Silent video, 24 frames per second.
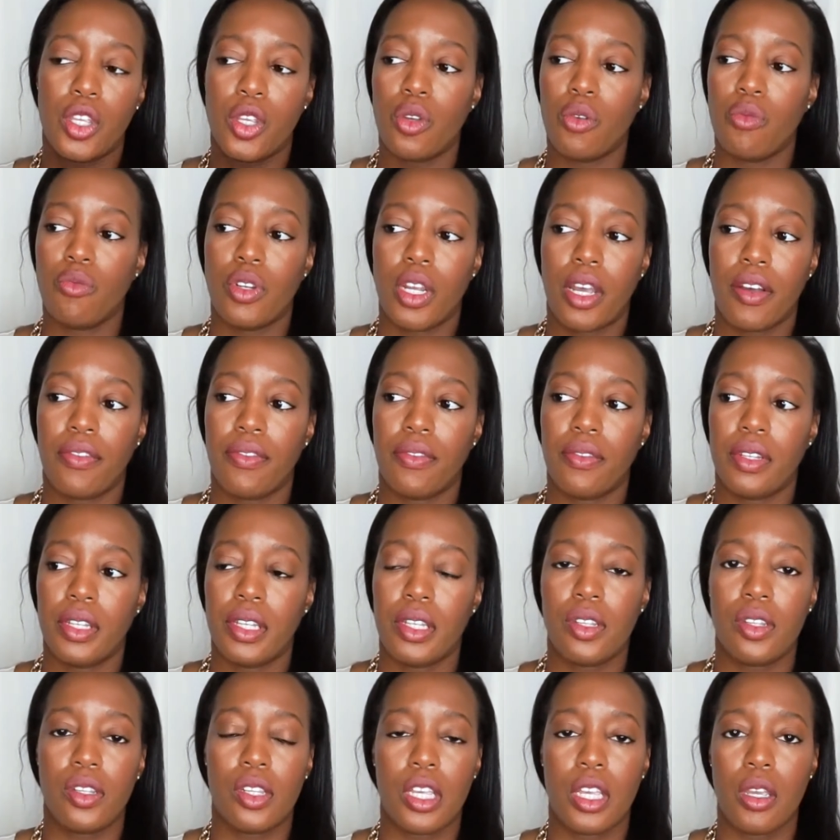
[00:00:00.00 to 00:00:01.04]
you definitely
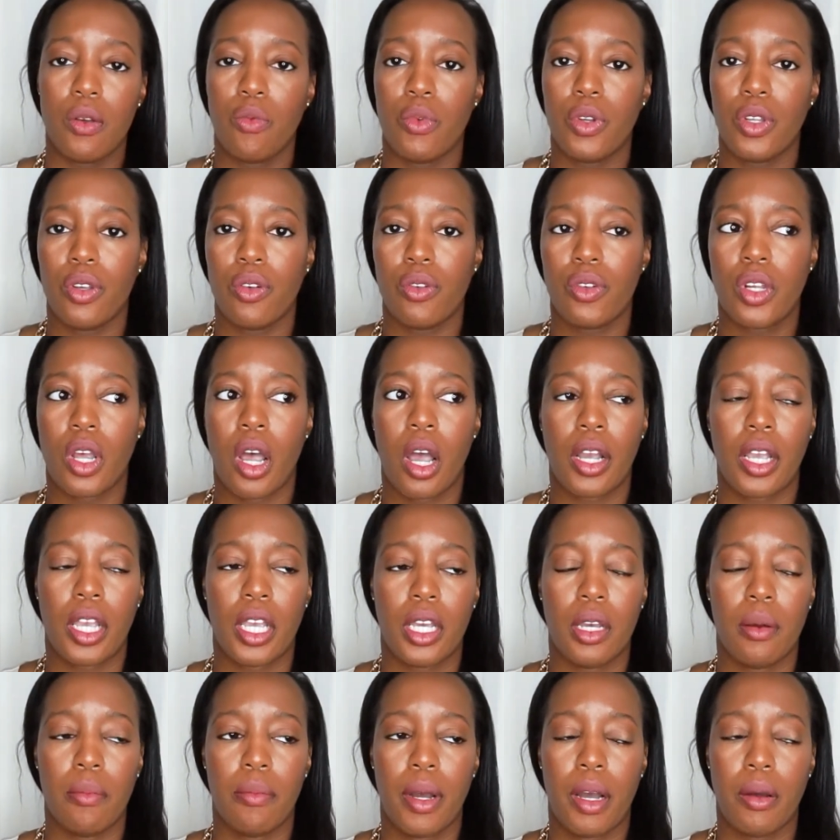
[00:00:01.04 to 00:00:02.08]
see when you're
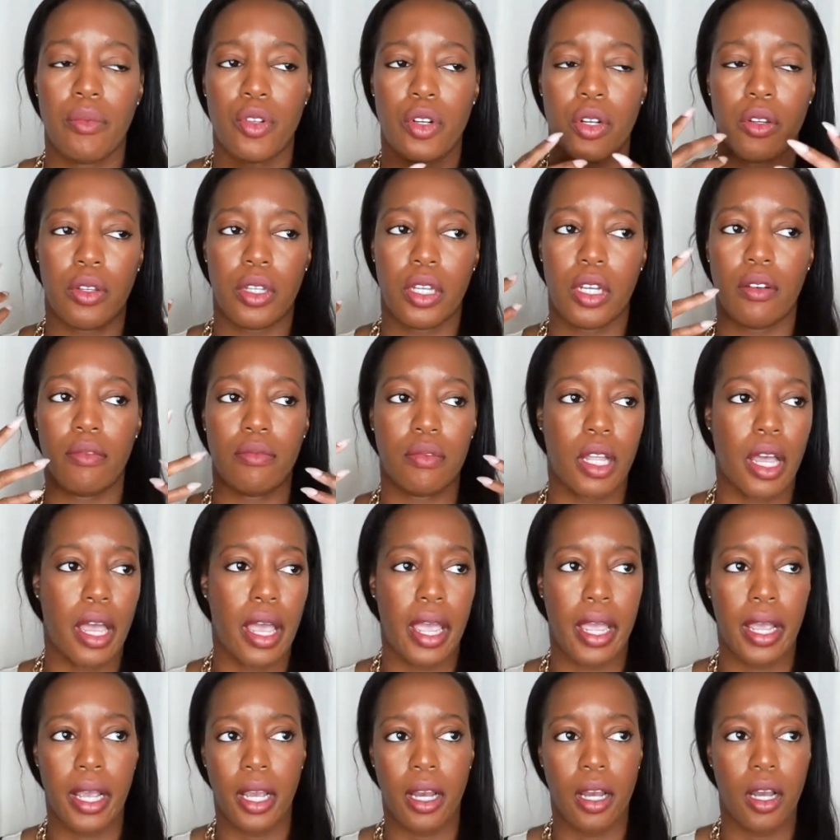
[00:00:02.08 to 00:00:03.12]
talking about, I'm trying to think of
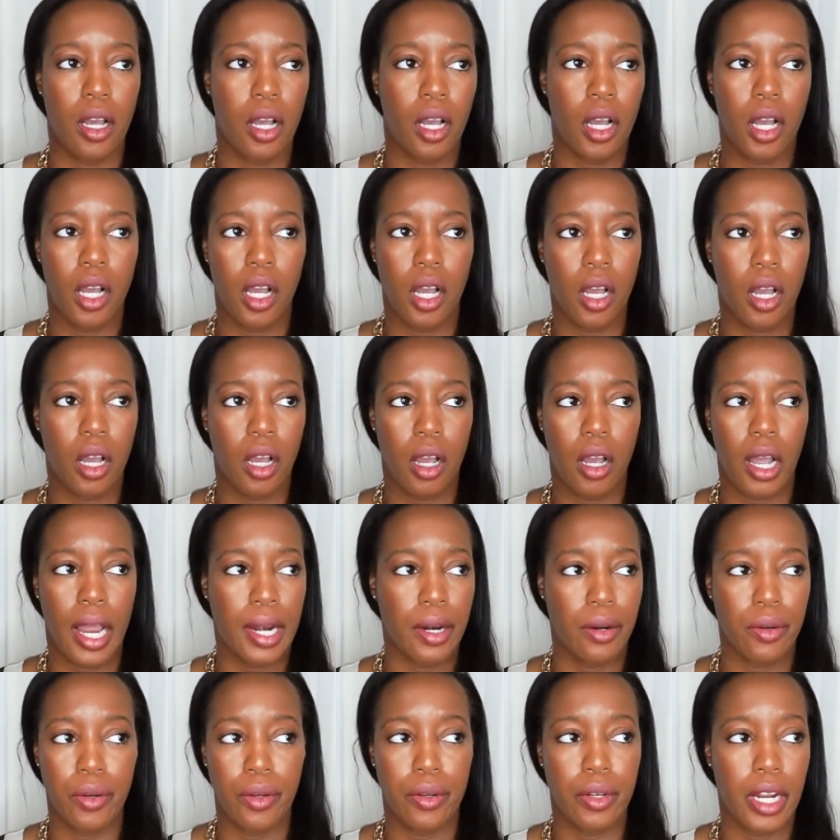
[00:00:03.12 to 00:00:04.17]
like, I
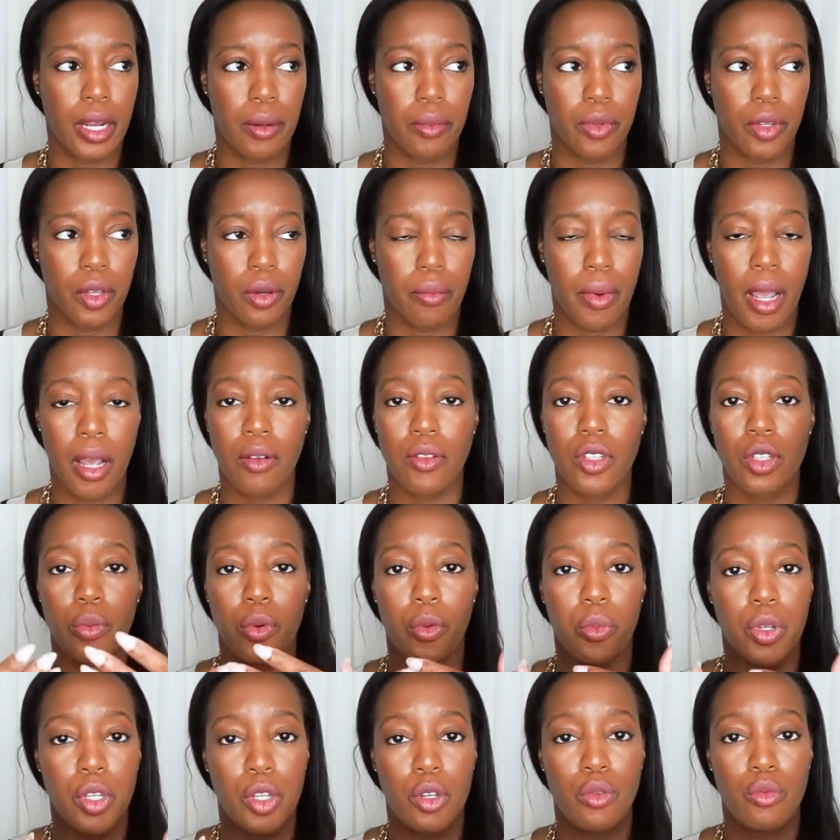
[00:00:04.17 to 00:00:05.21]
don't know the name of their mountains, but
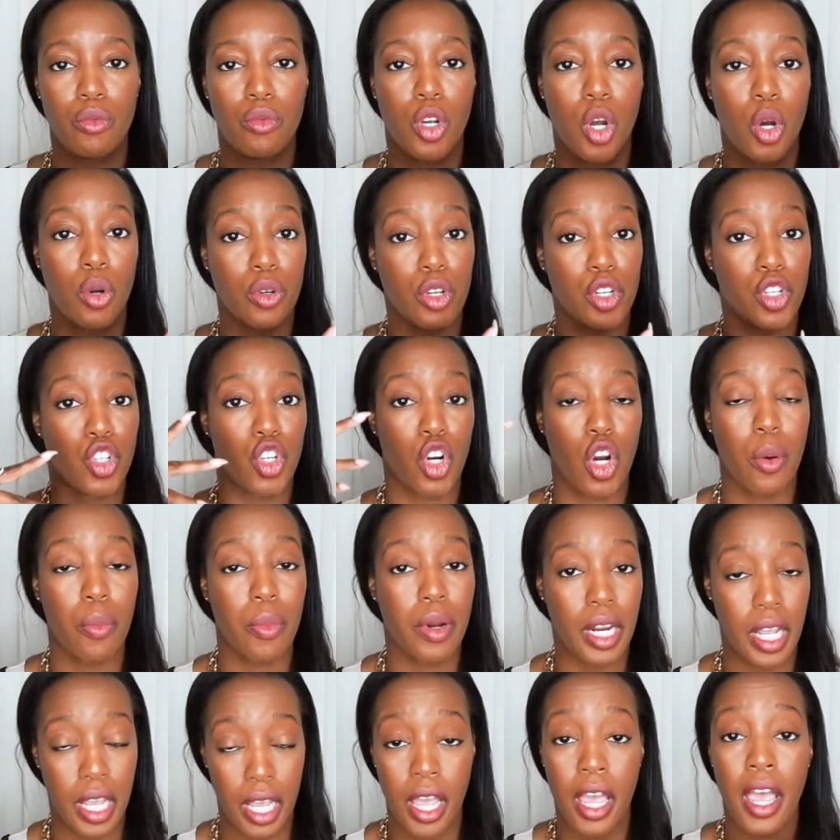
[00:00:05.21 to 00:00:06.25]
when you go to
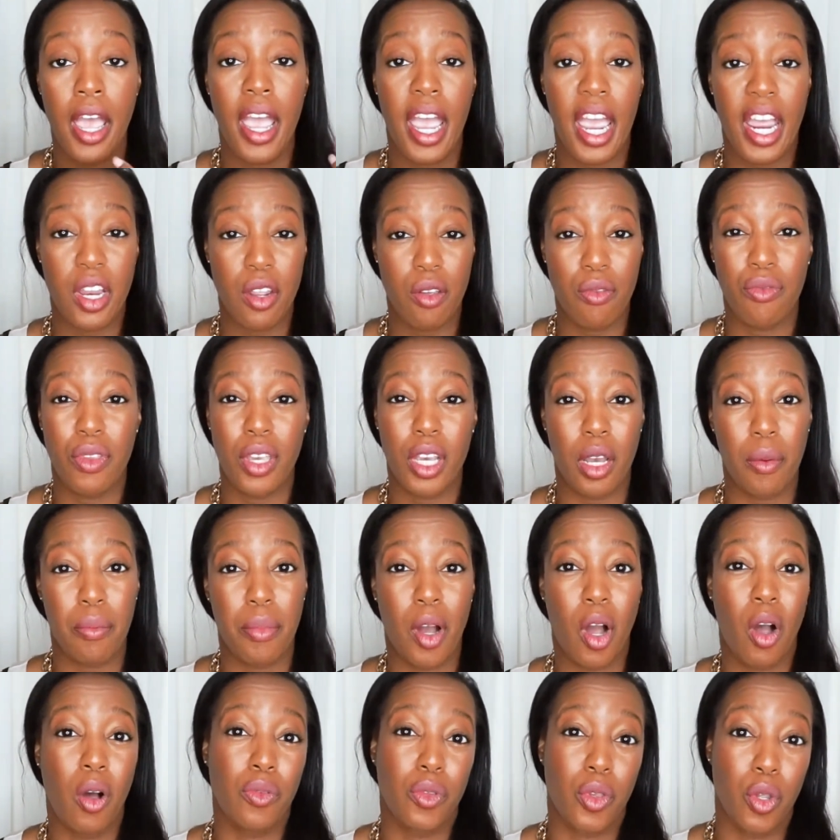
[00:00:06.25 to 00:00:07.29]
Germany and you think
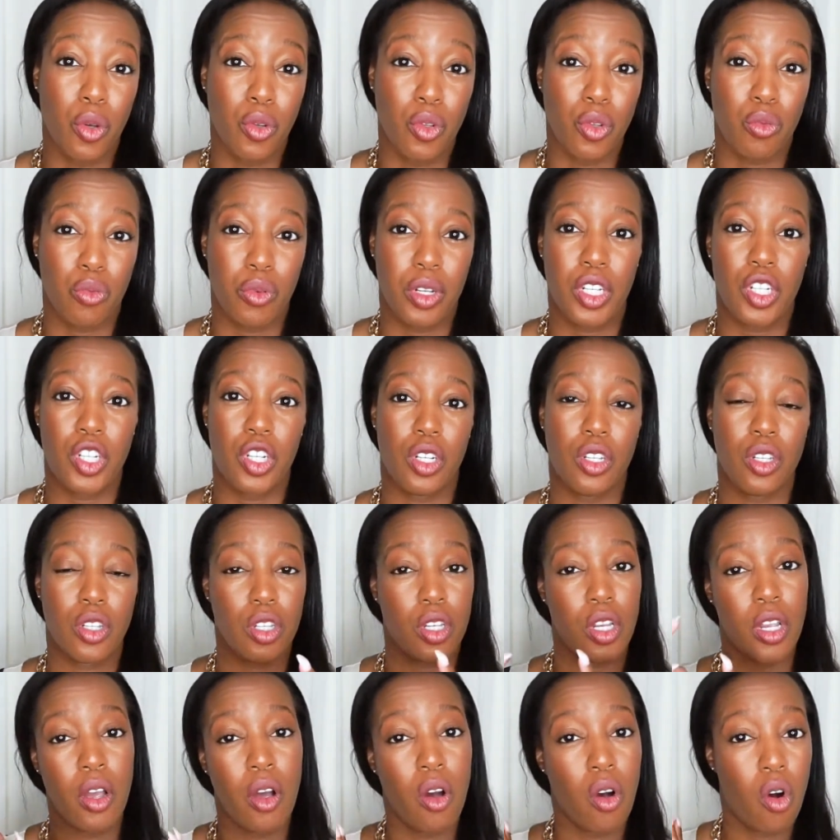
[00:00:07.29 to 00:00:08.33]
about those
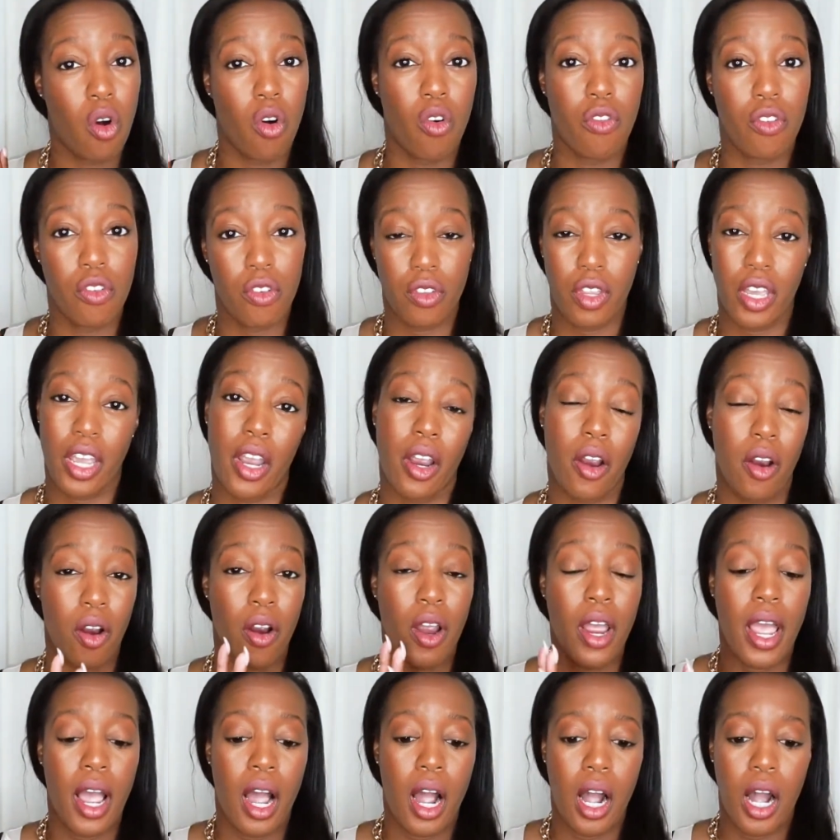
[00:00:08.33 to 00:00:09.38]
regions over there,
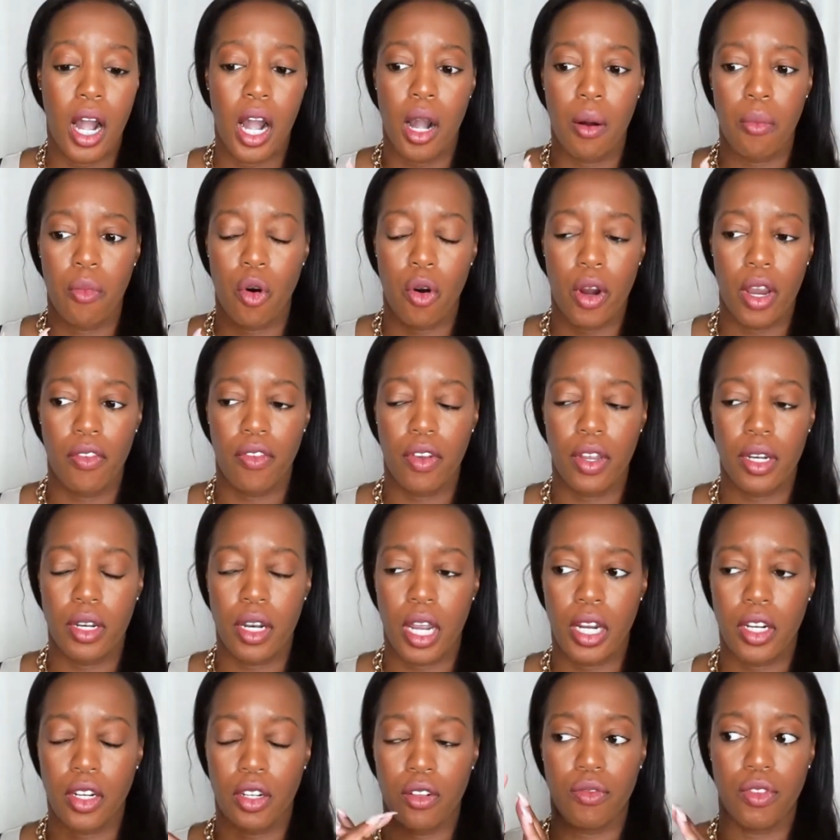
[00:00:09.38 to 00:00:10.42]
or even
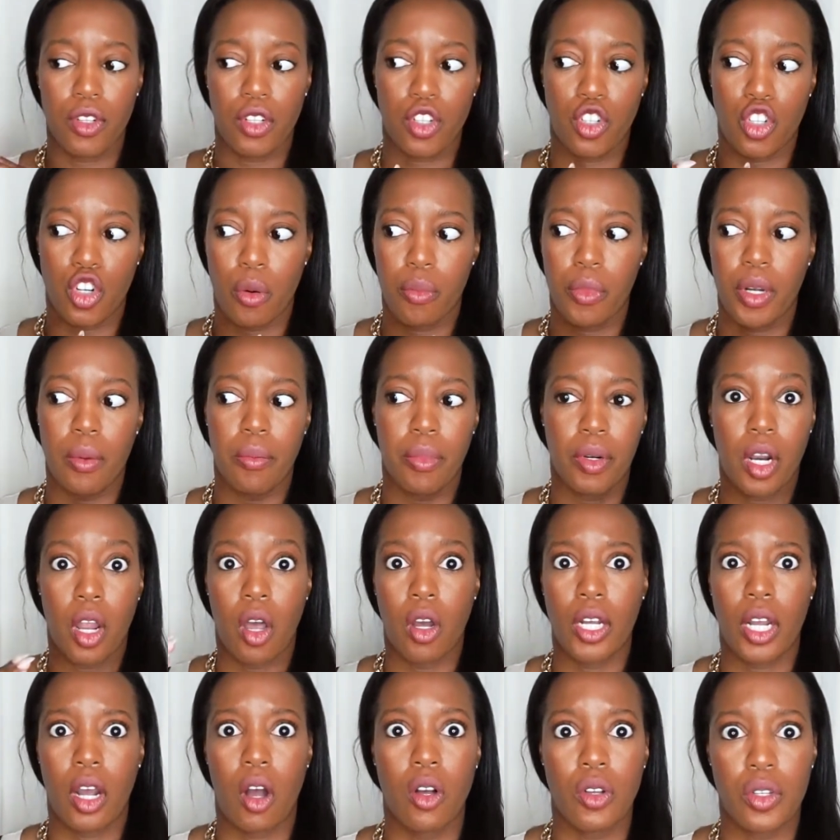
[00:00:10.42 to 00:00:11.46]
not even just Germany, but
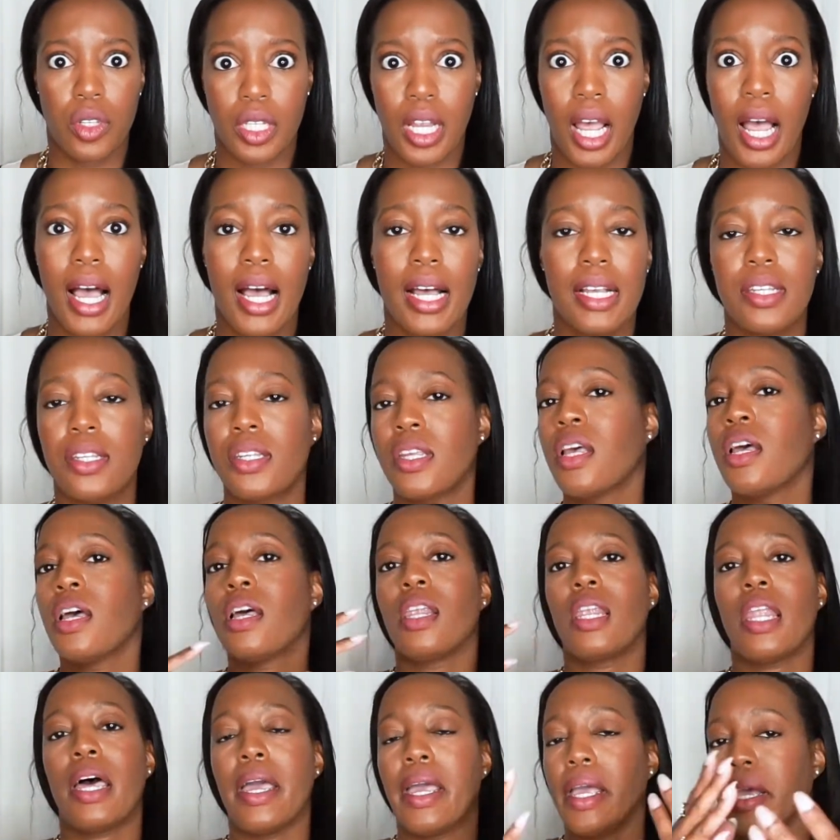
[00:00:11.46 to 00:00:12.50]
like Alsace,
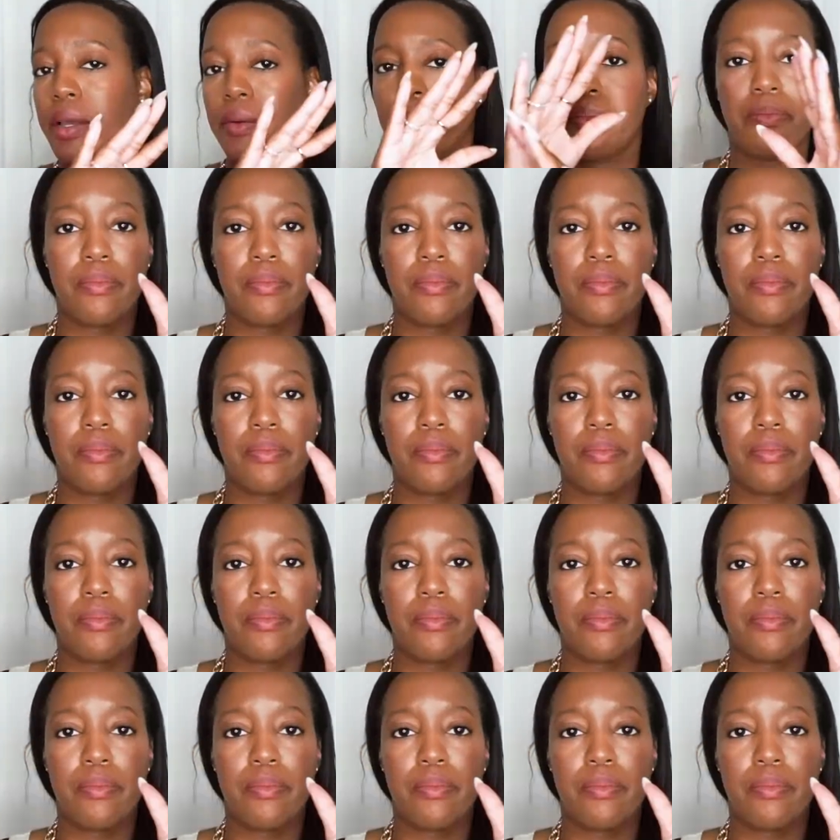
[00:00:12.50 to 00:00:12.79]
like